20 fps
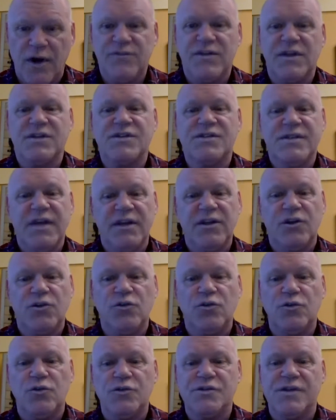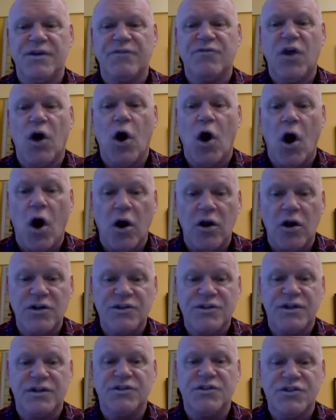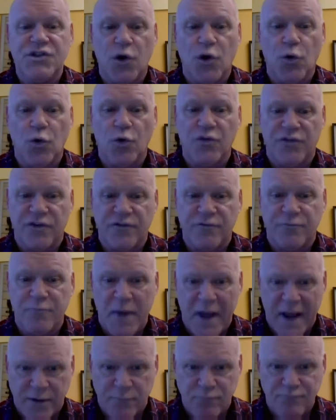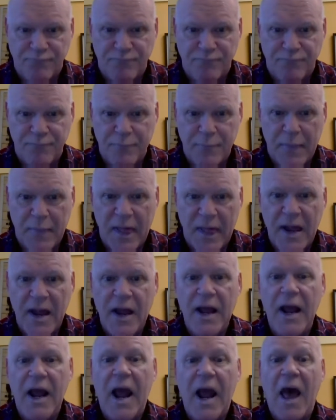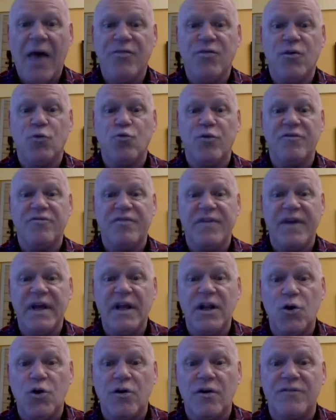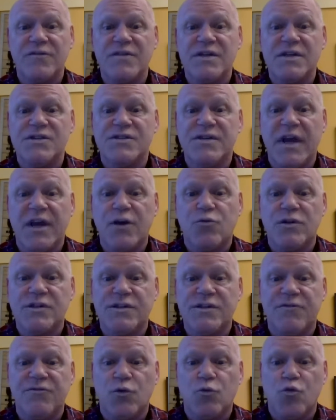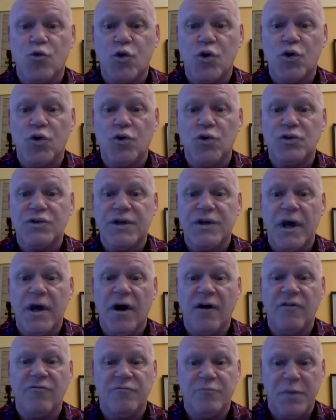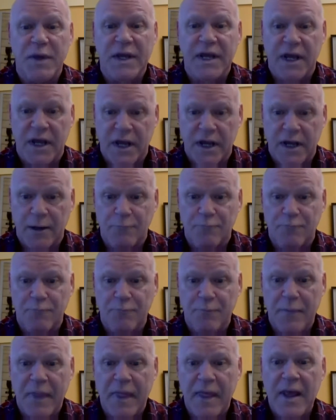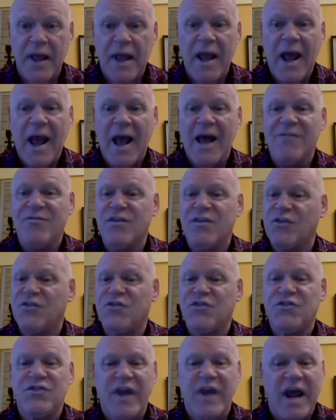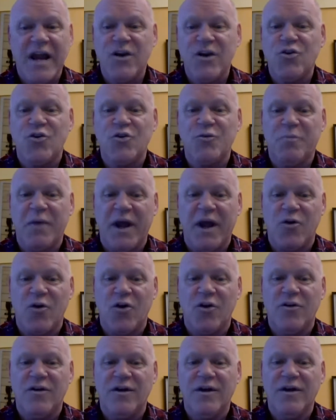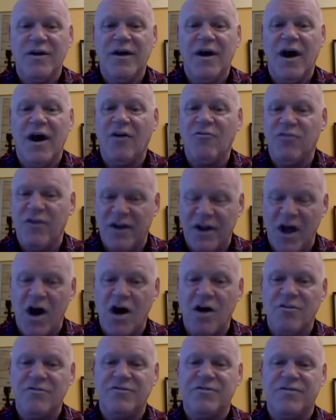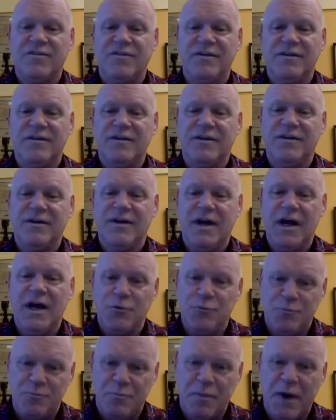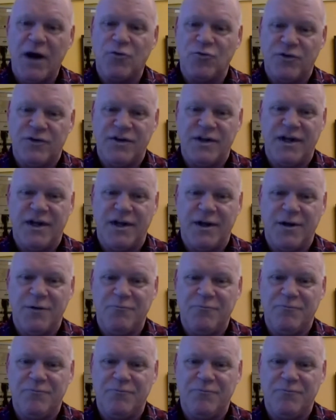of the citadels of the hearts and souls of men, and the revealer of the secrets of the world of being, and the standard bearer of love and bounty.